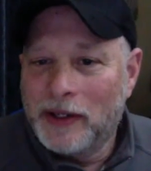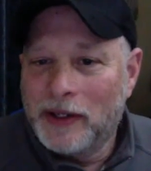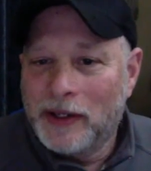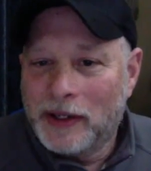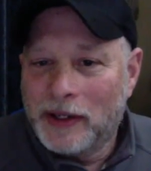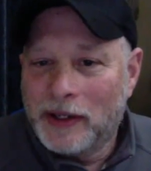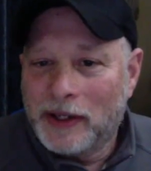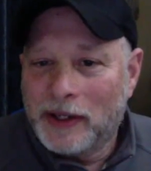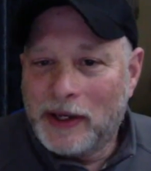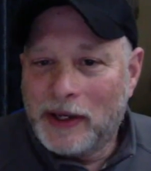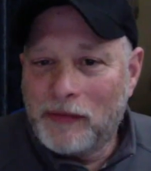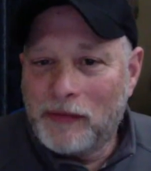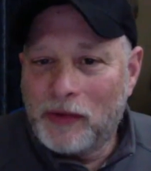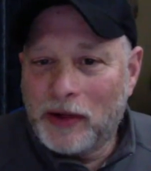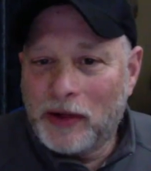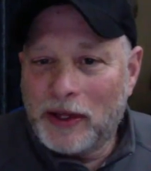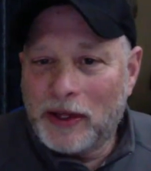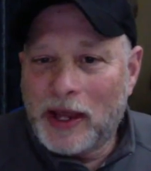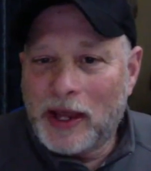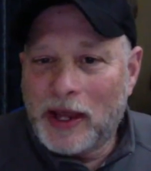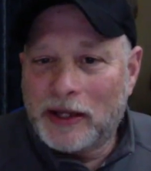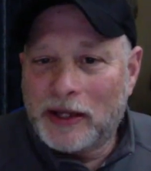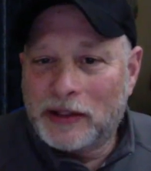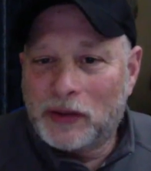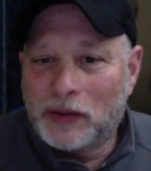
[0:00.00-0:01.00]
He
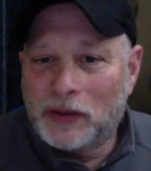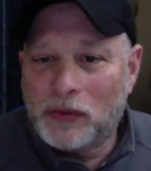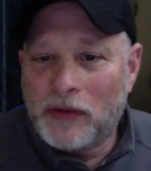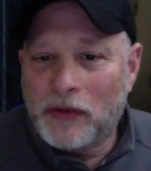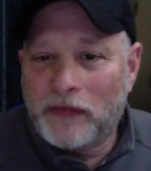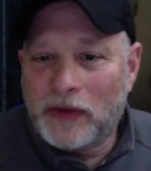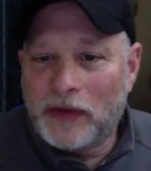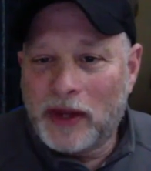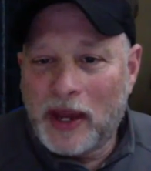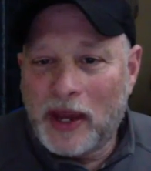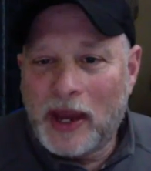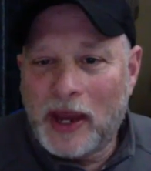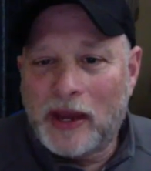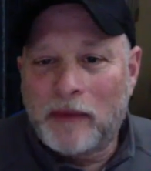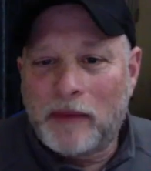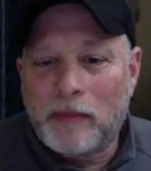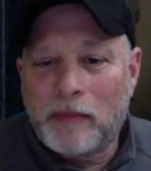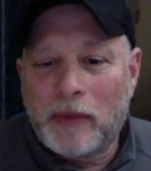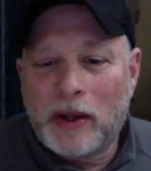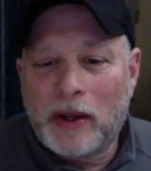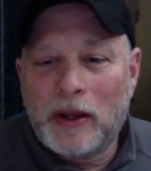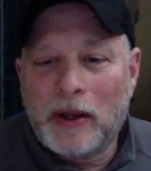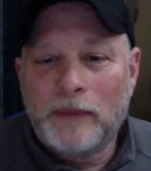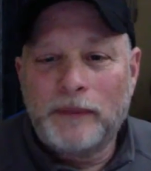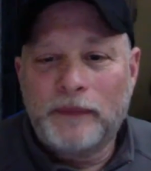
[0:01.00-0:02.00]
really had a terrific
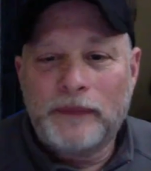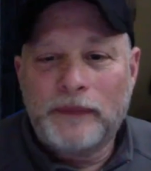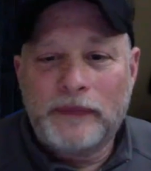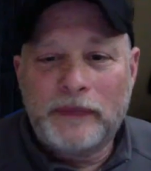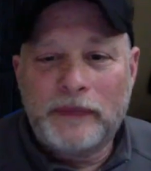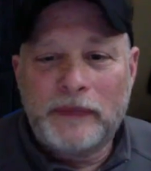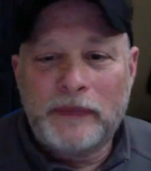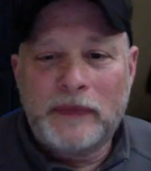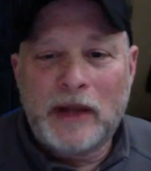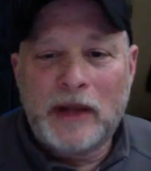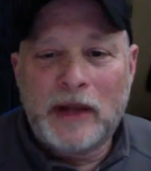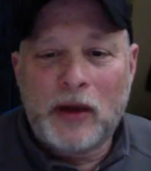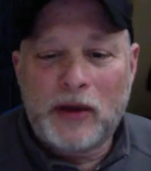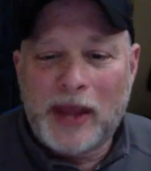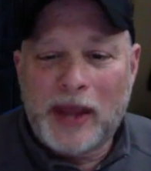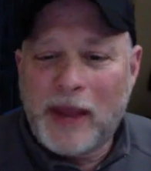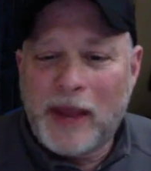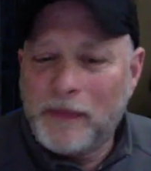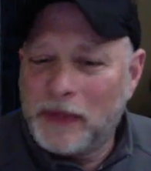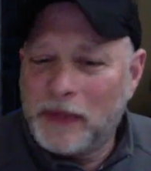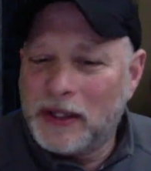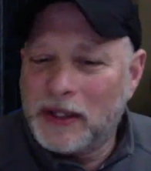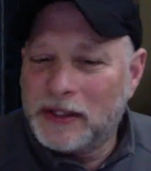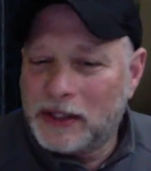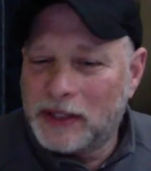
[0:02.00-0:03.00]
game. Now,
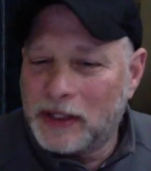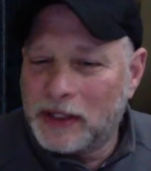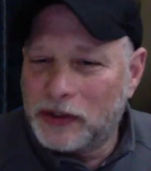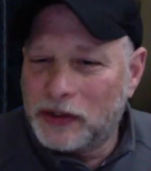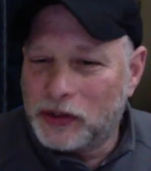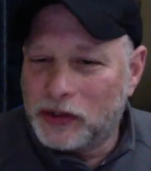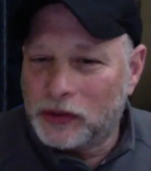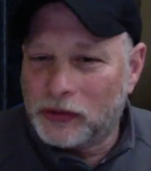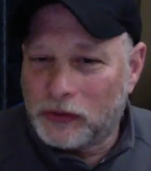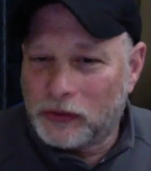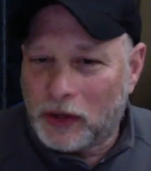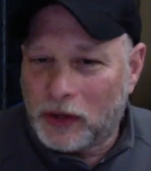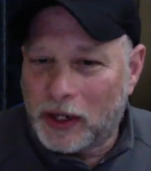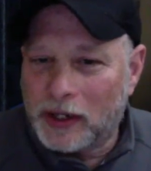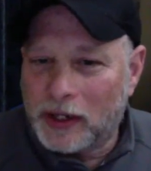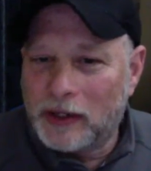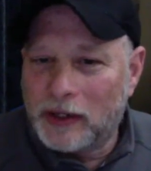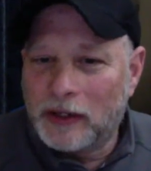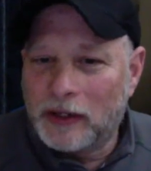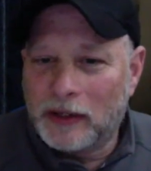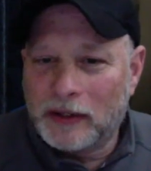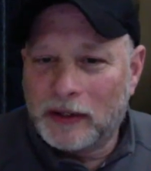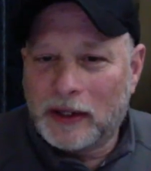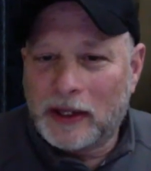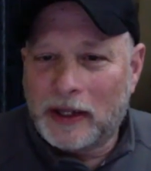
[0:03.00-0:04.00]
Kempney's injured,
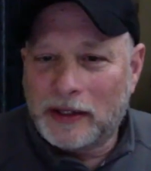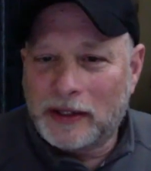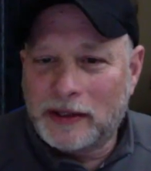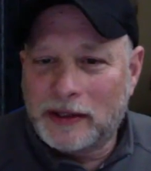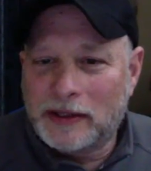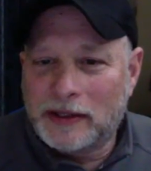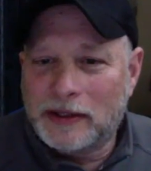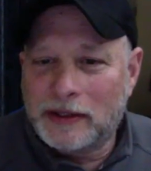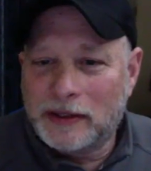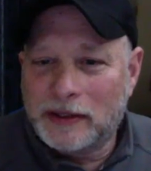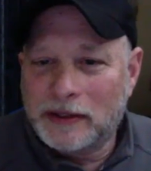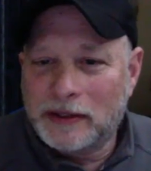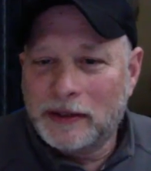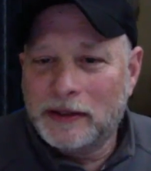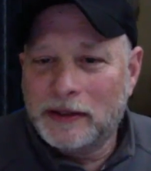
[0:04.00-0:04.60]
right? That's